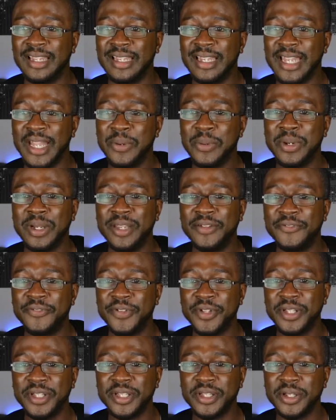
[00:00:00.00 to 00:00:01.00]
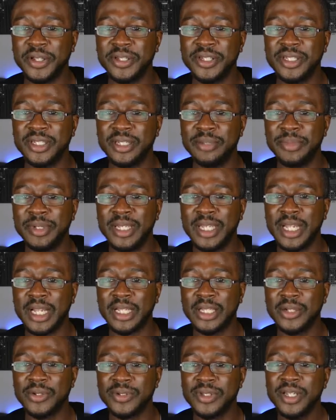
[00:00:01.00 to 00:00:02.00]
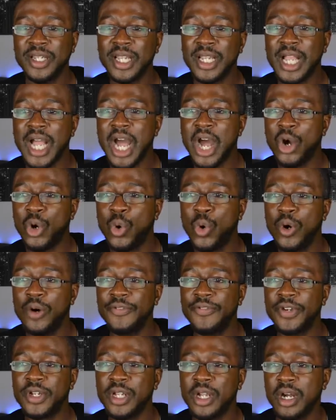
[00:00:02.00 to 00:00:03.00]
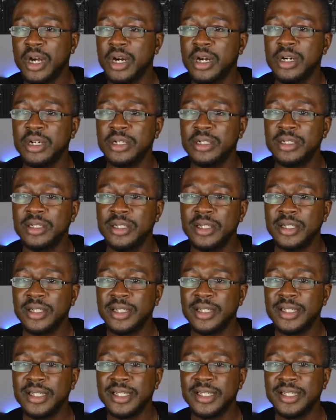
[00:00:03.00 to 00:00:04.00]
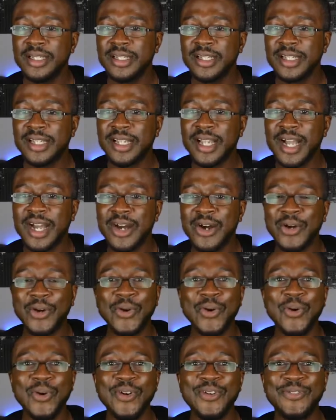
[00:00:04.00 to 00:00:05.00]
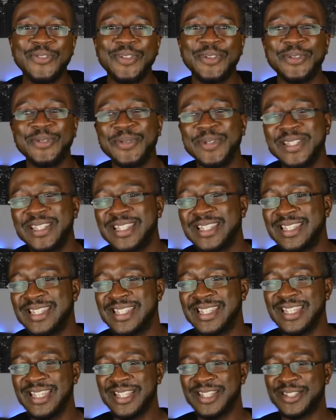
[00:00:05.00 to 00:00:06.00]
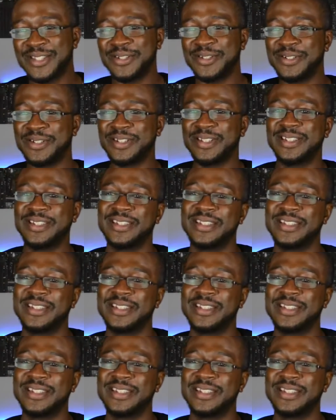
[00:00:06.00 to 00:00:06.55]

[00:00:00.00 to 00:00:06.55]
They were in Philly though. It shouldn't have been that close. Look at Kyle Korver, y'all. Kyle Korver with the Sixers.